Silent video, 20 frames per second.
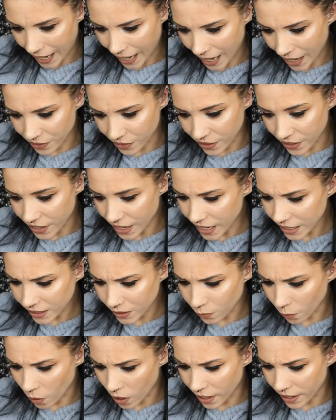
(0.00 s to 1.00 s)
And the
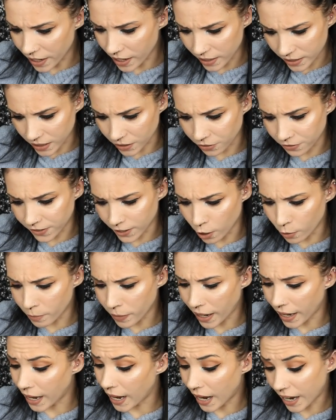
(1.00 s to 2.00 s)
next one is a
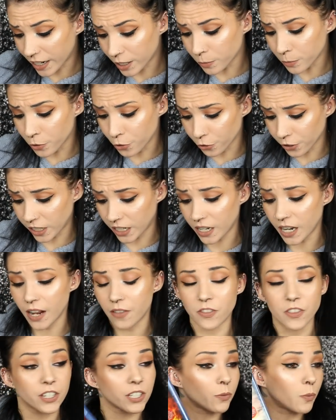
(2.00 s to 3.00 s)
film by Adam Green,
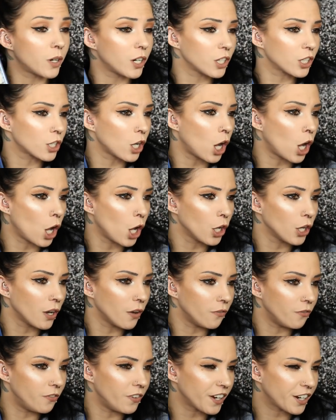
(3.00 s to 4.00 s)
and this one is
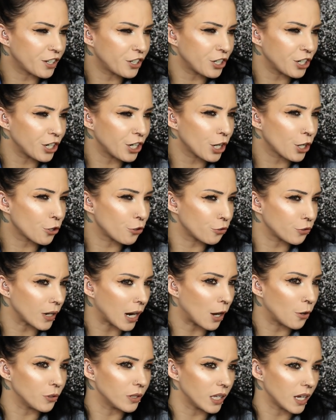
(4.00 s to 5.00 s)
called Victor
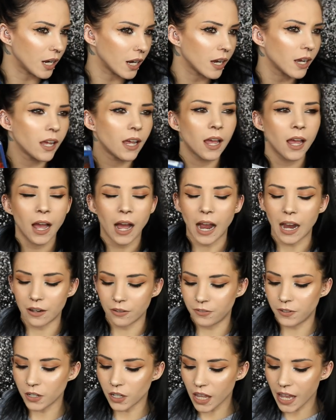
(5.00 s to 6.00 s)
Crowley.
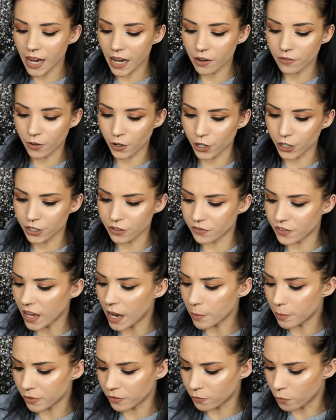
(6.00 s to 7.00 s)
I feel like I've heard of
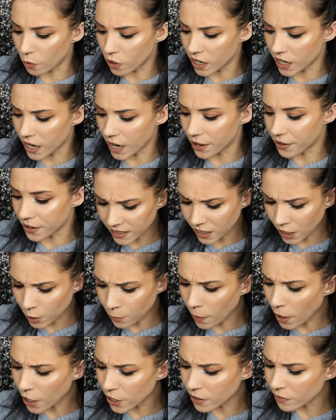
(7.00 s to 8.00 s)
that before. This
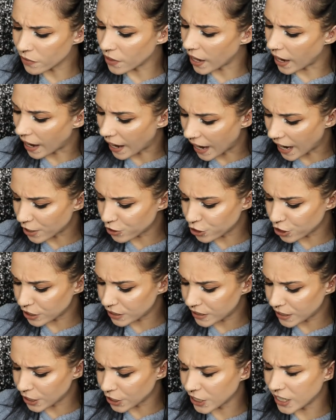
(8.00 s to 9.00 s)
is part of the
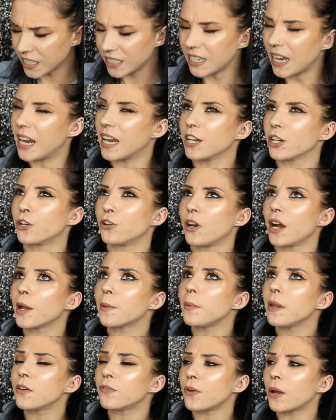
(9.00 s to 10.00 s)
Hatchet series, and
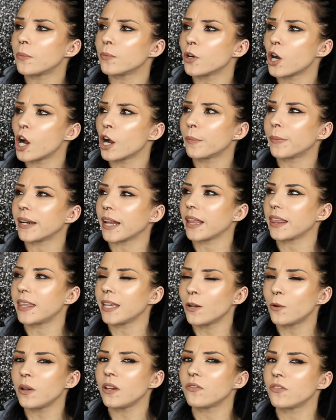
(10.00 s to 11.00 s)
correct me if I'm wrong, but I
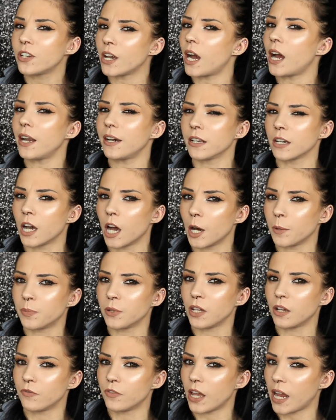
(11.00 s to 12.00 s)
think we've gotten a
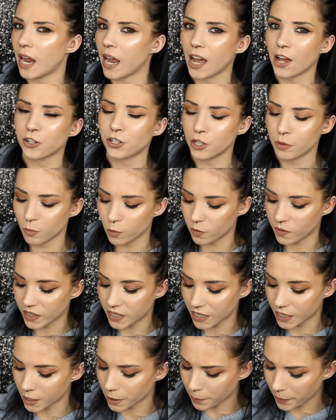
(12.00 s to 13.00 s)
couple of the Hatchet
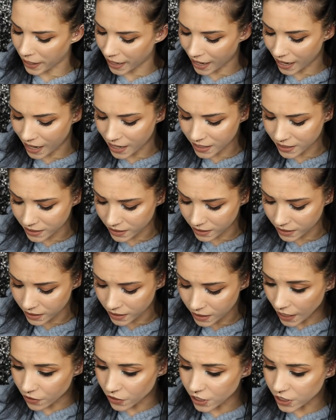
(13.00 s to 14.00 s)
movies in the past.
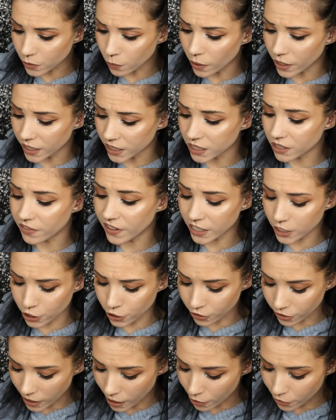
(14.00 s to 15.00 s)
And this one is
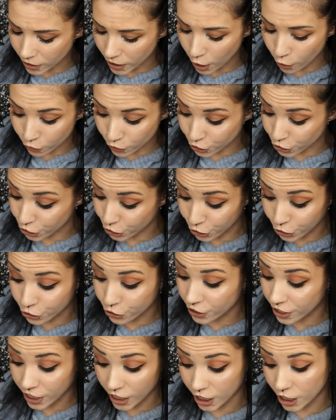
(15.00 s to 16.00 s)
Victor Crowley,
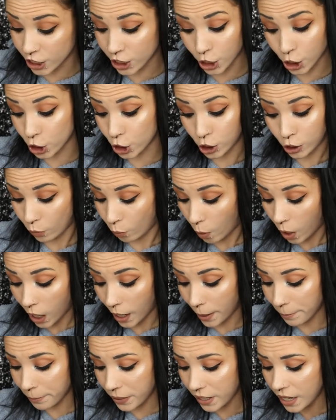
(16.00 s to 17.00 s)
Return to His
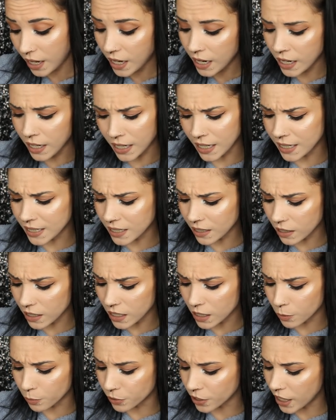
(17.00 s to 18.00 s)
Swamp.
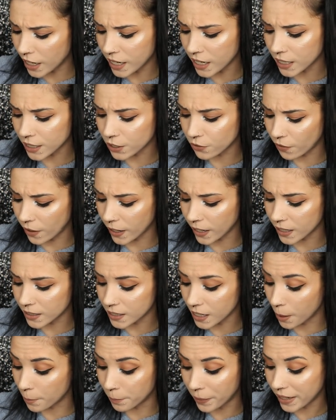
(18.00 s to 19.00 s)
Easily the bloodiest,
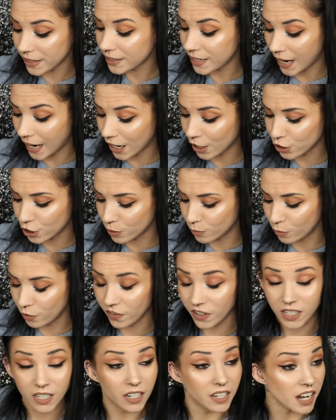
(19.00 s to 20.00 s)
funniest, and best Hatchet
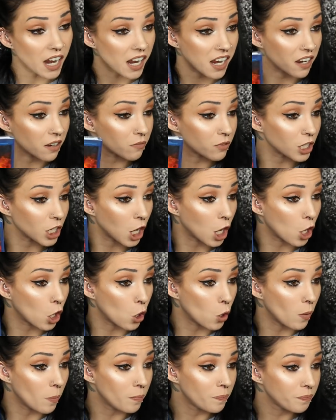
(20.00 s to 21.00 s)
movie to date.
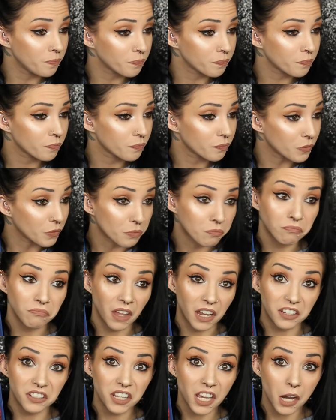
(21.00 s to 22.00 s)
So
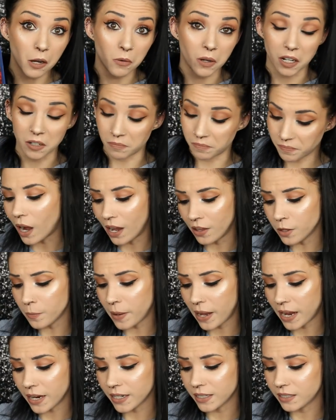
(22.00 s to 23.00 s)
that's that one. On
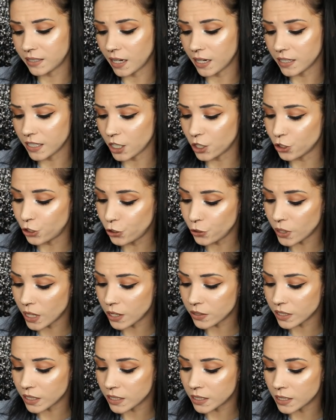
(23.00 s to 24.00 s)
the back it says, in
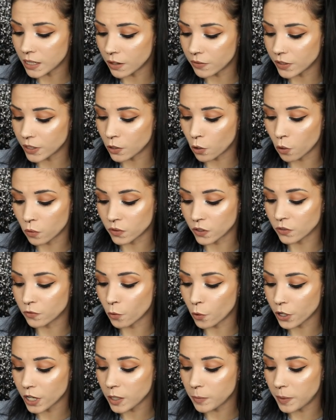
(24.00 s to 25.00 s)
2007, over
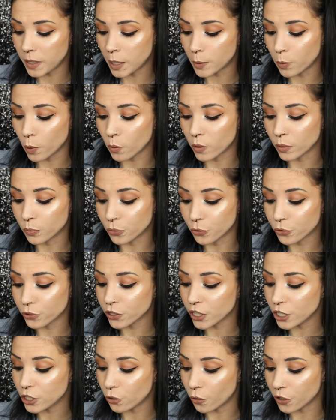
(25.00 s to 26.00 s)
40 people were
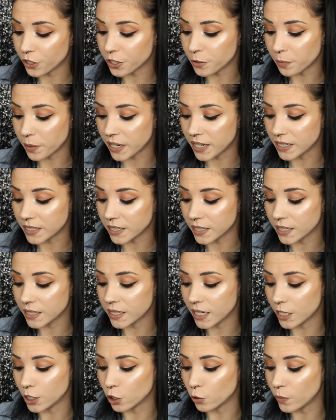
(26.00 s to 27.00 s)
brutally torn to
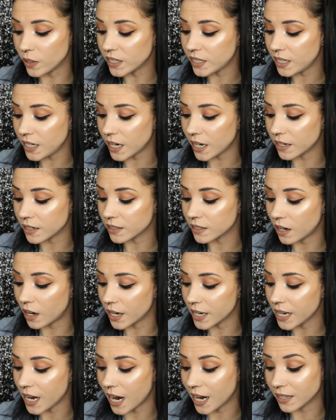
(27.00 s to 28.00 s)
pieces in Louisiana's
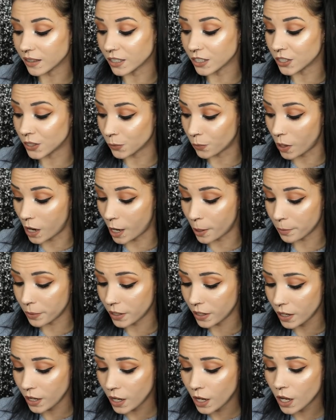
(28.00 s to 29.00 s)
Honey Island Swamp.